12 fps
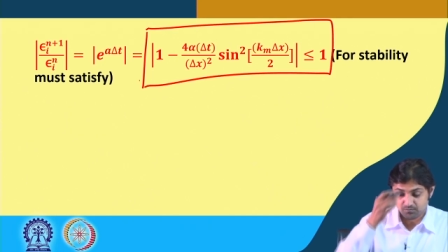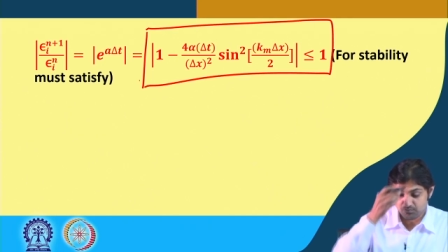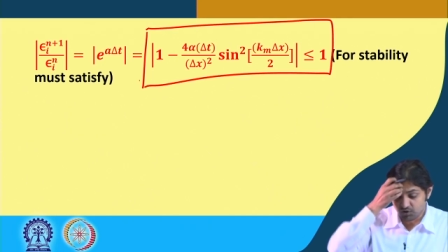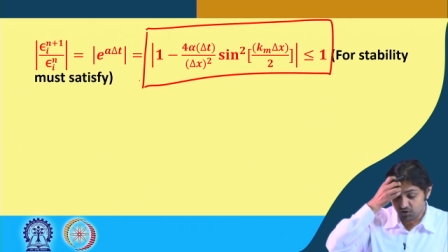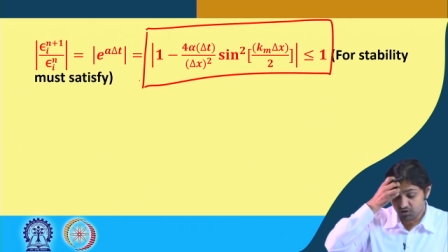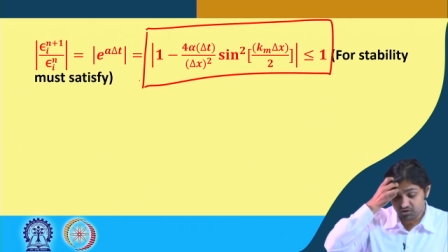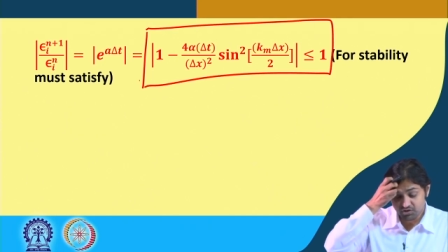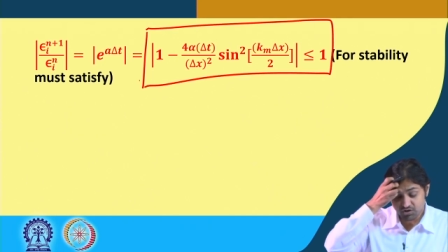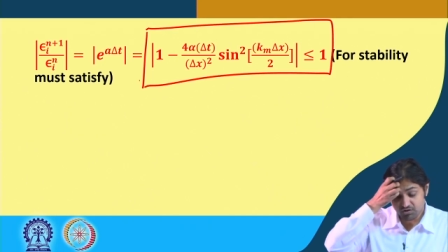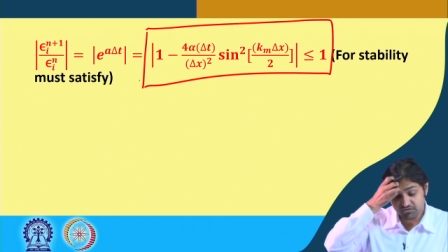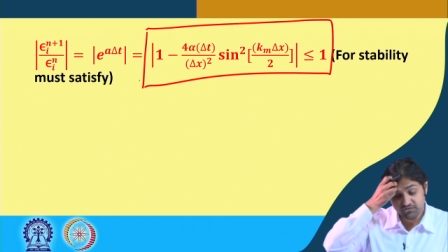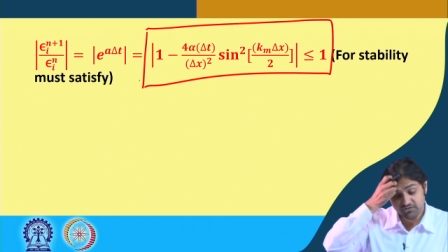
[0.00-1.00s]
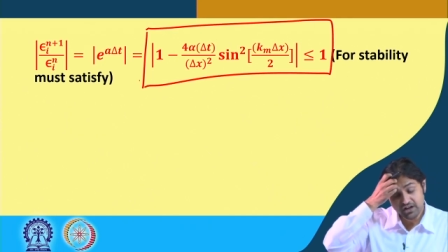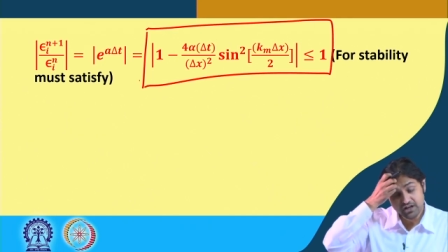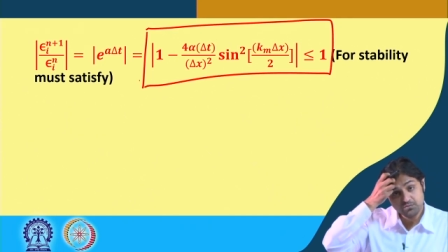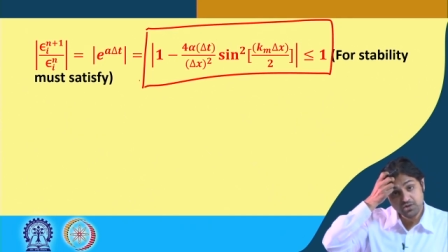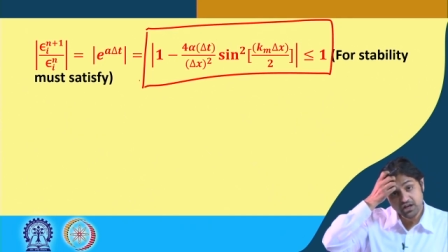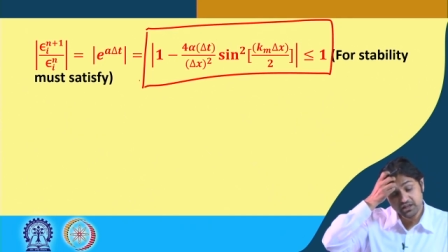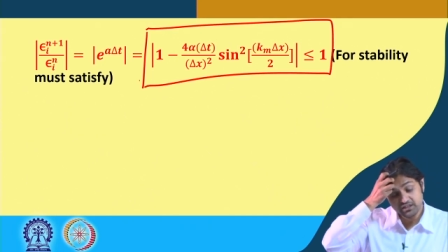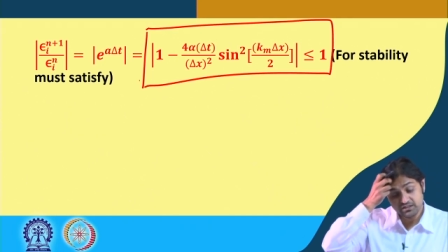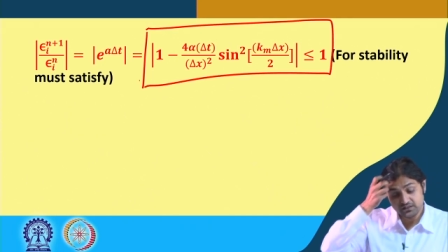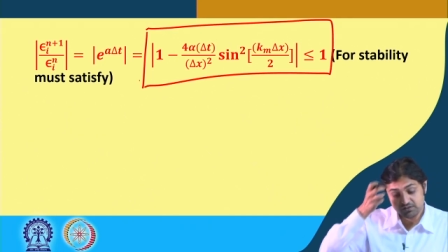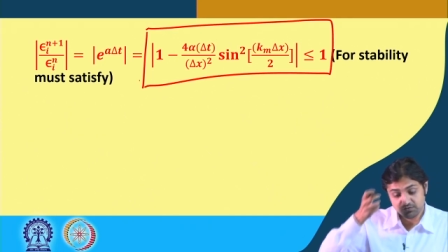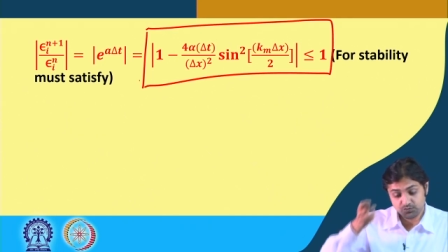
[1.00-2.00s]
mod of 1
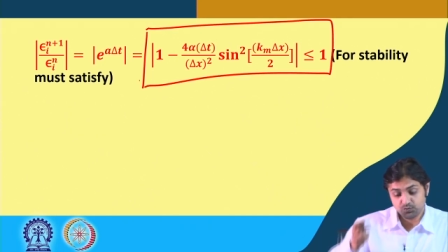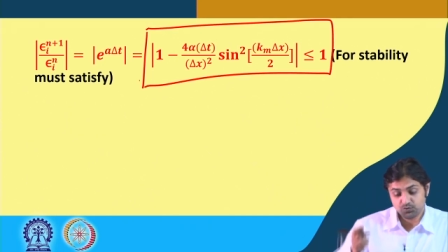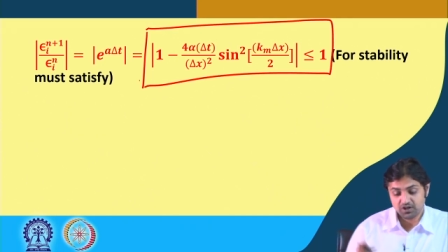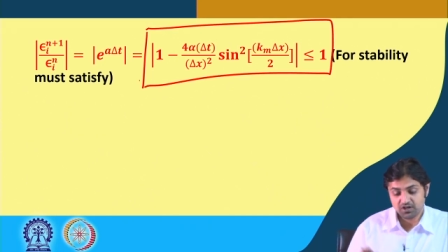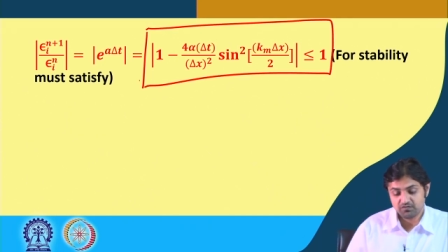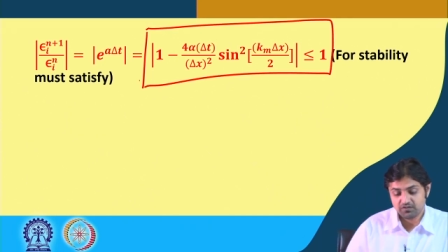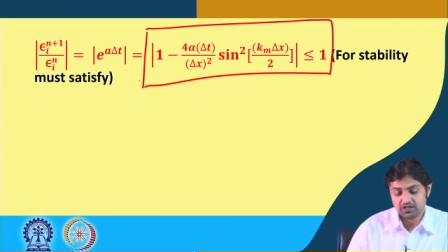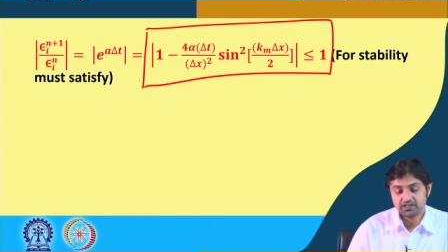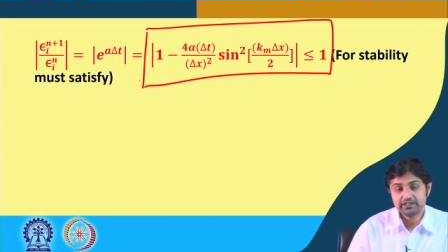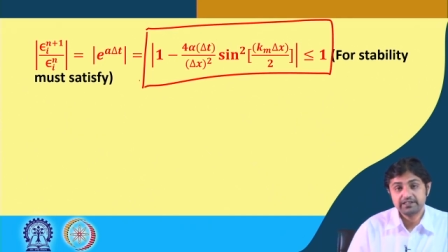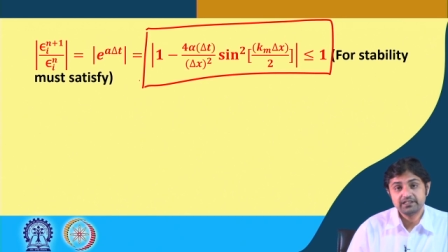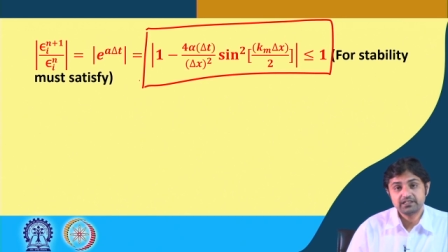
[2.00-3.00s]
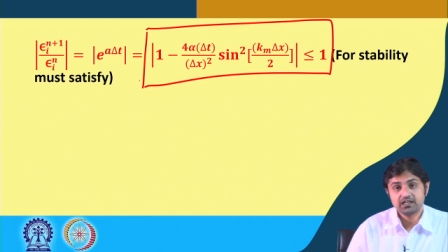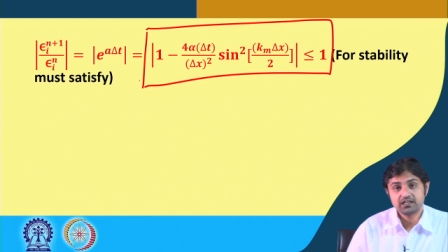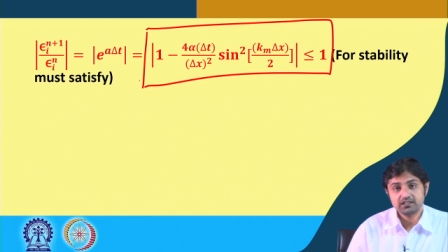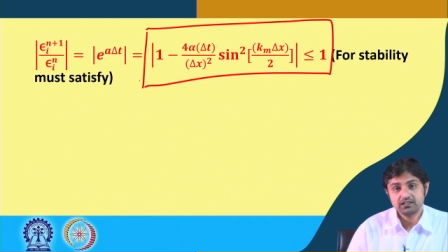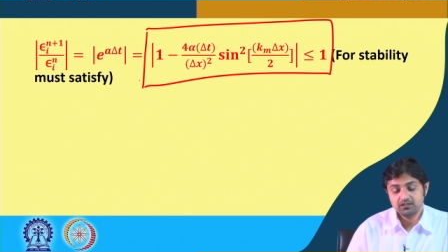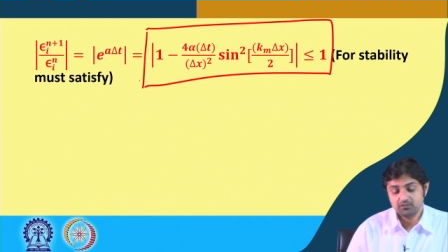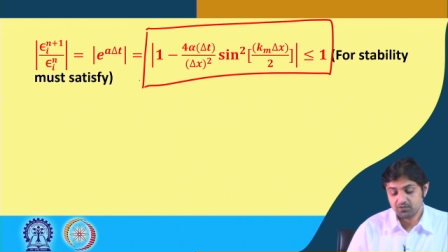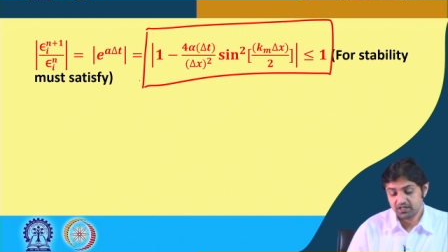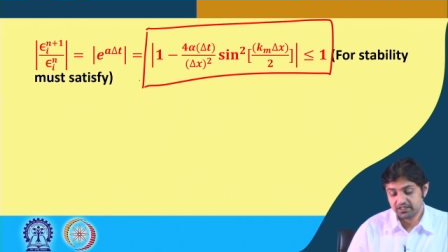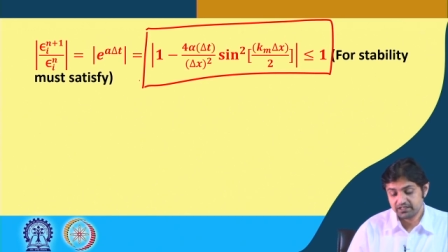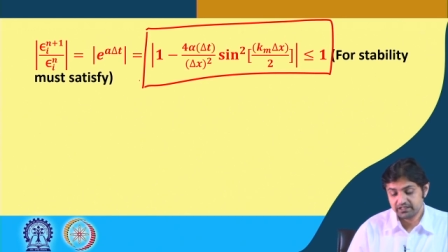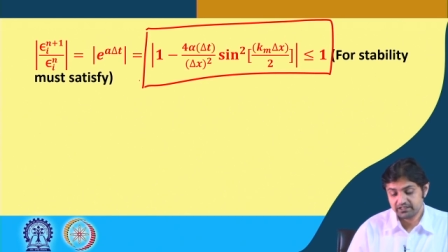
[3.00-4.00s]
minus 4 alpha delta t by
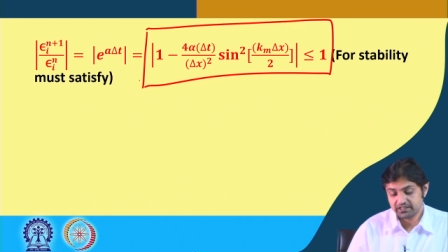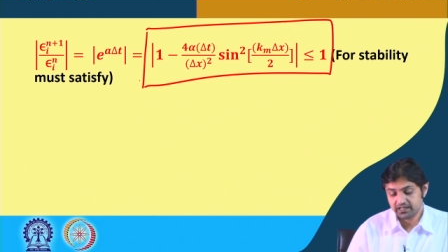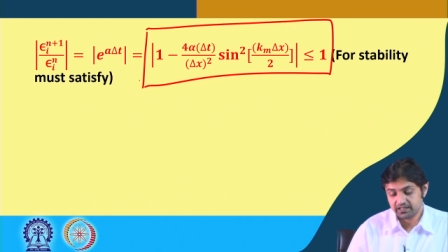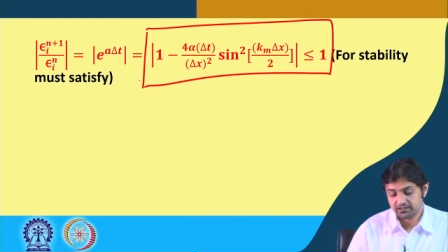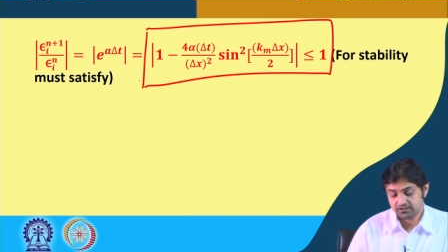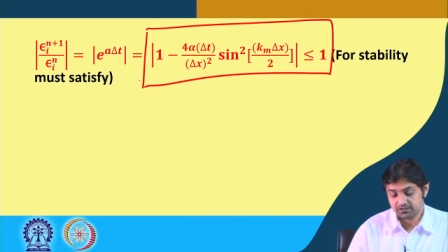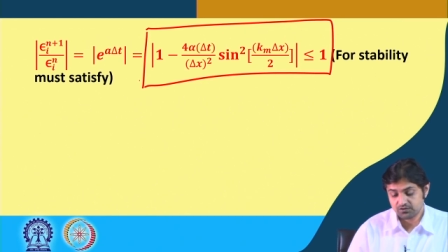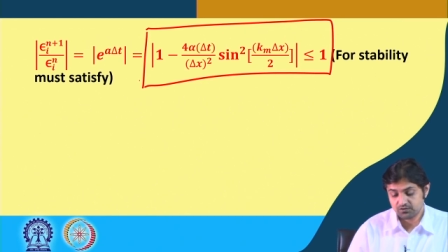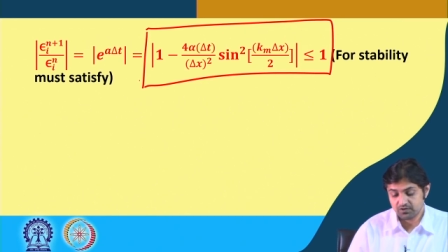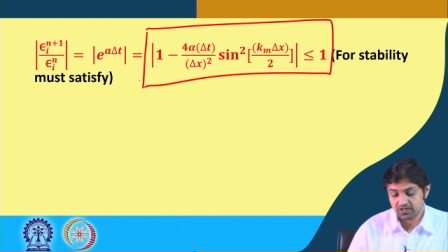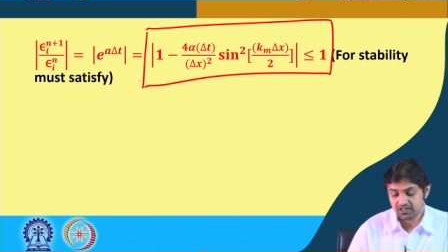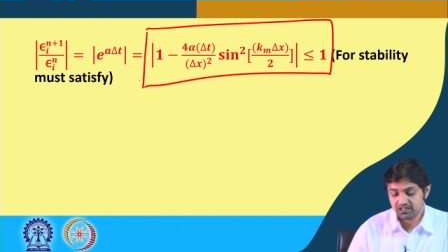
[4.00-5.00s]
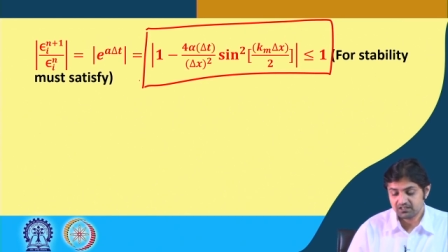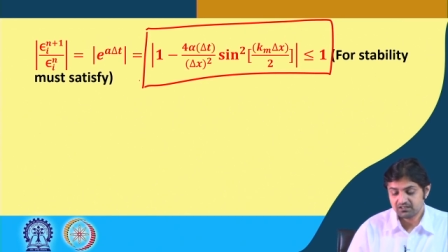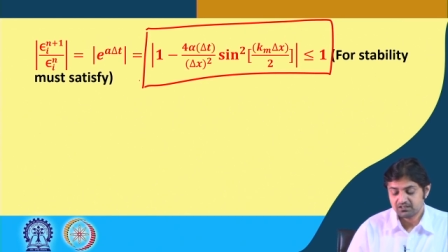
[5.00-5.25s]
delta x square